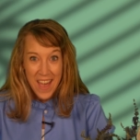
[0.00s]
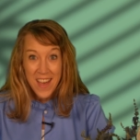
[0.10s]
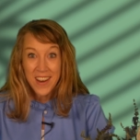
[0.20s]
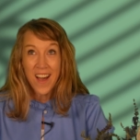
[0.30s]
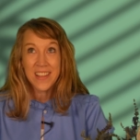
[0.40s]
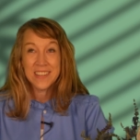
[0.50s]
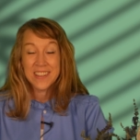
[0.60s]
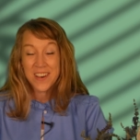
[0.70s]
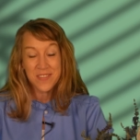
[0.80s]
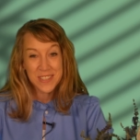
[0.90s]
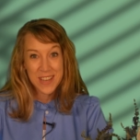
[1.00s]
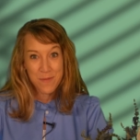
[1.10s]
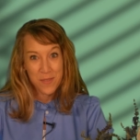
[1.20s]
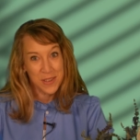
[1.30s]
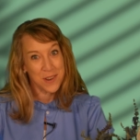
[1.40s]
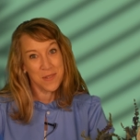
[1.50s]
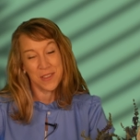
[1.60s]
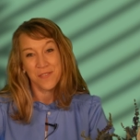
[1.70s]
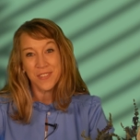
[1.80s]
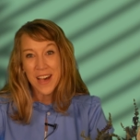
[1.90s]
and I love this time of year when
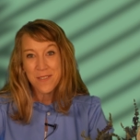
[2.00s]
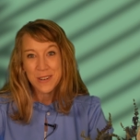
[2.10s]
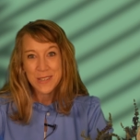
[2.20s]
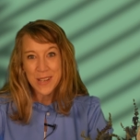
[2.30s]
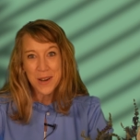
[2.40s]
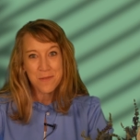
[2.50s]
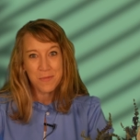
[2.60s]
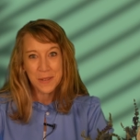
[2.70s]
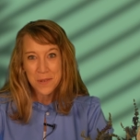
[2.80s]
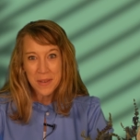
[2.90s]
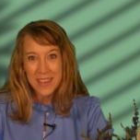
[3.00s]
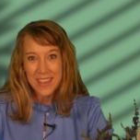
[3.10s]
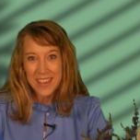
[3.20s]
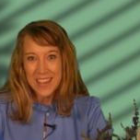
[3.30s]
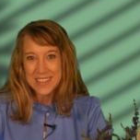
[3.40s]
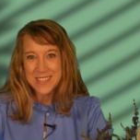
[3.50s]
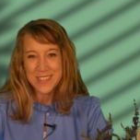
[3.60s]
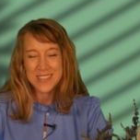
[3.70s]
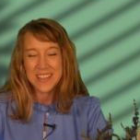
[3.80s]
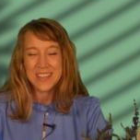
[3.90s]
the flowers are blooming and it's
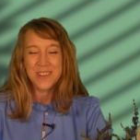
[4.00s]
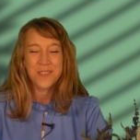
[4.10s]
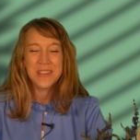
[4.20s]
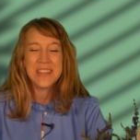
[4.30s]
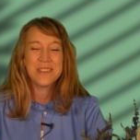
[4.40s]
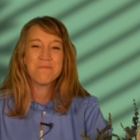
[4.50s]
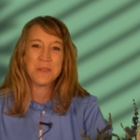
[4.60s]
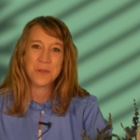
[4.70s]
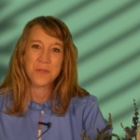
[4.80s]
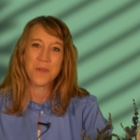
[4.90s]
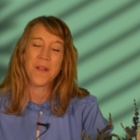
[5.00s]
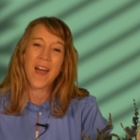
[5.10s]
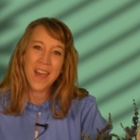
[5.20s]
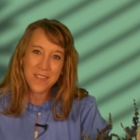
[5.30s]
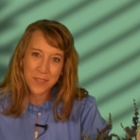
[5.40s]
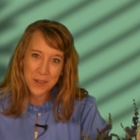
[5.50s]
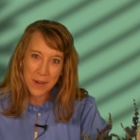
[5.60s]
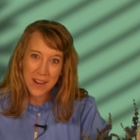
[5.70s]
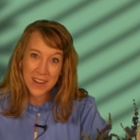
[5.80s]
just getting green and beautiful everywhere.